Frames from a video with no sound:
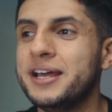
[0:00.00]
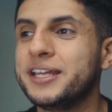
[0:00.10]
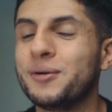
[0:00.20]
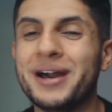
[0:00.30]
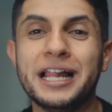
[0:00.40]

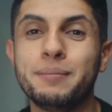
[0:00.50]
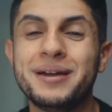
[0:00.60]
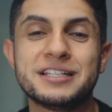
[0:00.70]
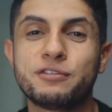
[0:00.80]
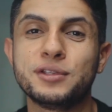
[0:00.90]
you know
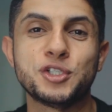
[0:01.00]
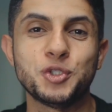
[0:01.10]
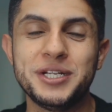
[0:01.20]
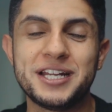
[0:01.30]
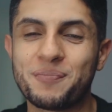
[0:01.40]
elements from the
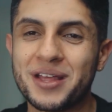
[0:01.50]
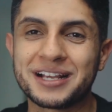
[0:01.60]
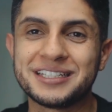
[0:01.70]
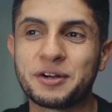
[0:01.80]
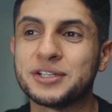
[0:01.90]
street
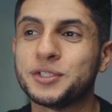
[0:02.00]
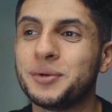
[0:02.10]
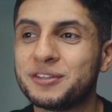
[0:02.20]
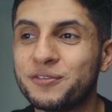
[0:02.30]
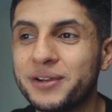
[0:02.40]
etc so
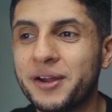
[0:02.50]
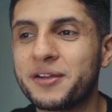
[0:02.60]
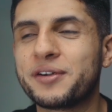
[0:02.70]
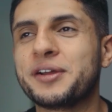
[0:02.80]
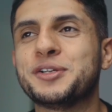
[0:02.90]
it's
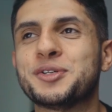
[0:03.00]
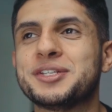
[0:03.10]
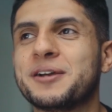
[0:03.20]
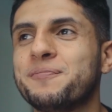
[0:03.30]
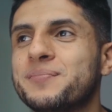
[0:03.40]
very very
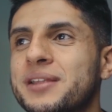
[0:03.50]
interesting